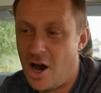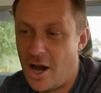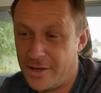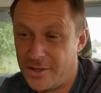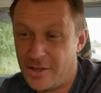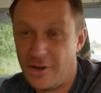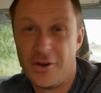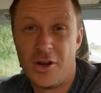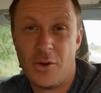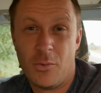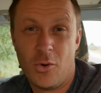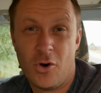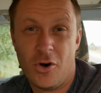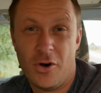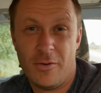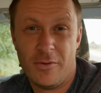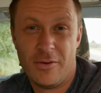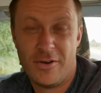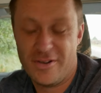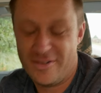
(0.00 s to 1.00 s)
I don't know
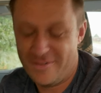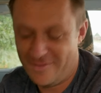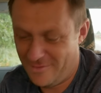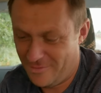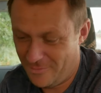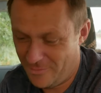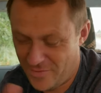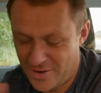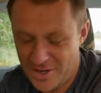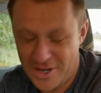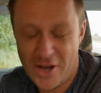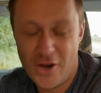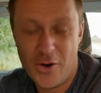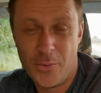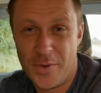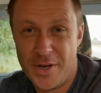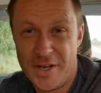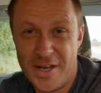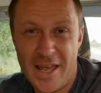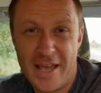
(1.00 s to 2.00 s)
what video
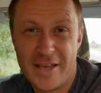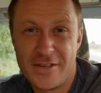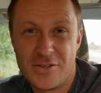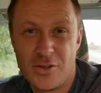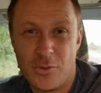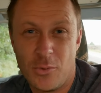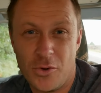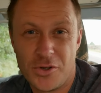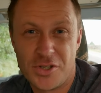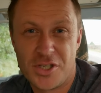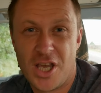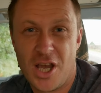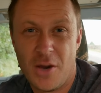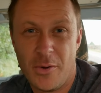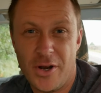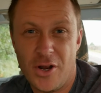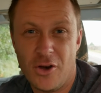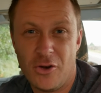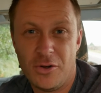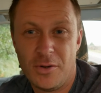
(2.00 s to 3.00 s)
will be next or what's
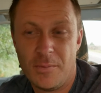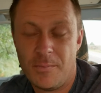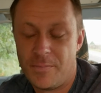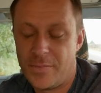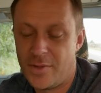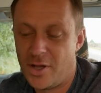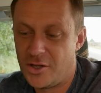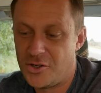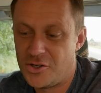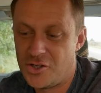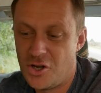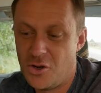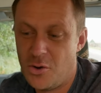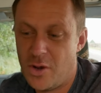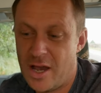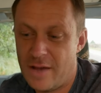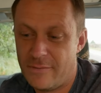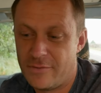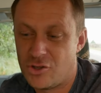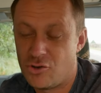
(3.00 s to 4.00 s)
going on. I
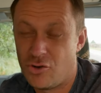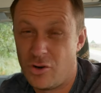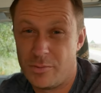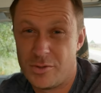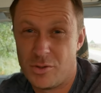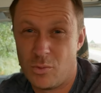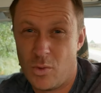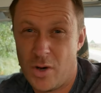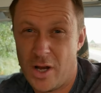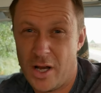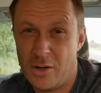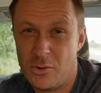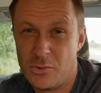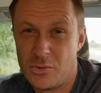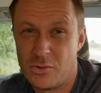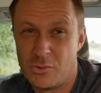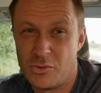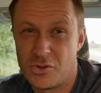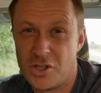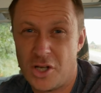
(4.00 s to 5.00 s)
do have a trip to
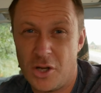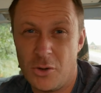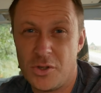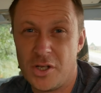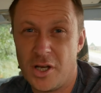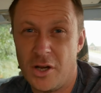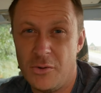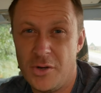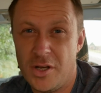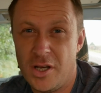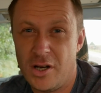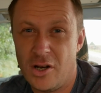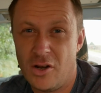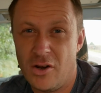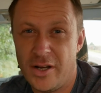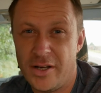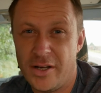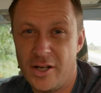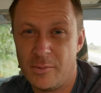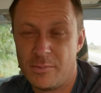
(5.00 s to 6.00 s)
Wales or Snowdonia
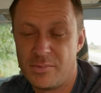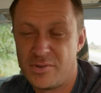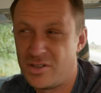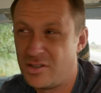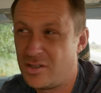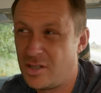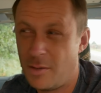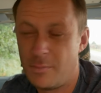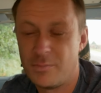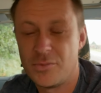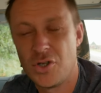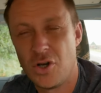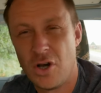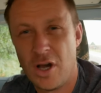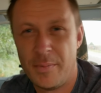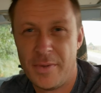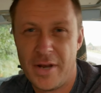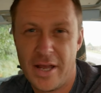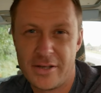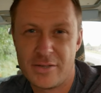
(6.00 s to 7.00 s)
lined up
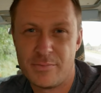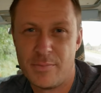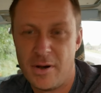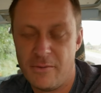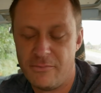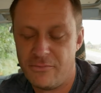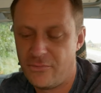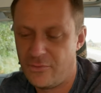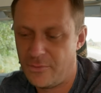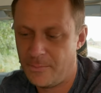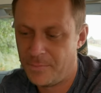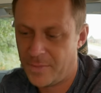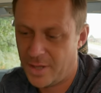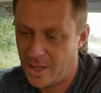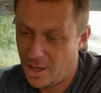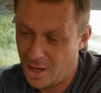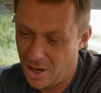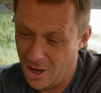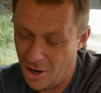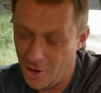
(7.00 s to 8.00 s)
sometime next month.
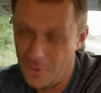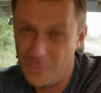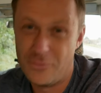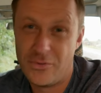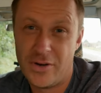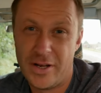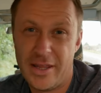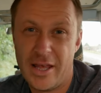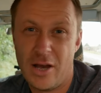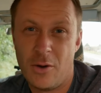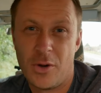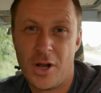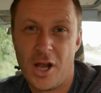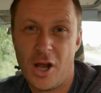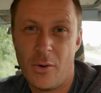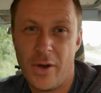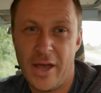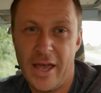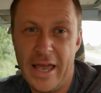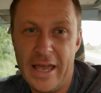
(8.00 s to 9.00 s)
Hopefully that will
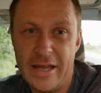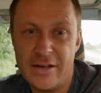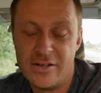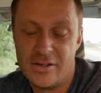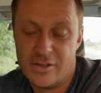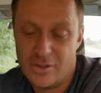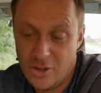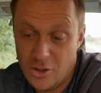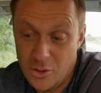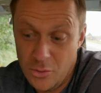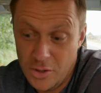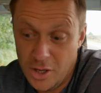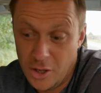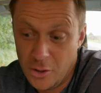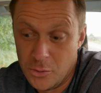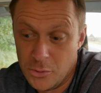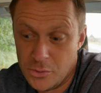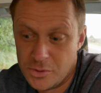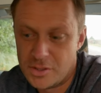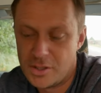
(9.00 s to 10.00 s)
go ahead, who
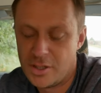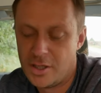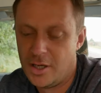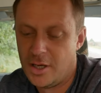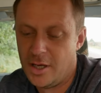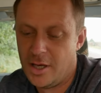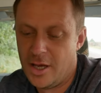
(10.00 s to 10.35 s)
knows.